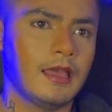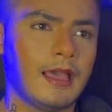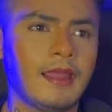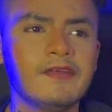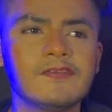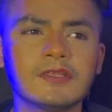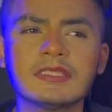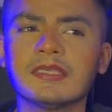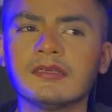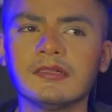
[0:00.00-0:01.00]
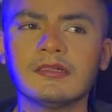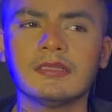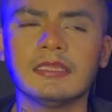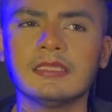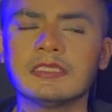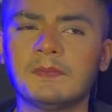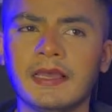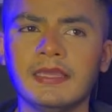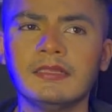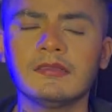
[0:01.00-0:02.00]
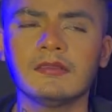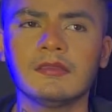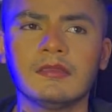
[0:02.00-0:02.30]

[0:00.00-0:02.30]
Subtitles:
And if you're single in this pile,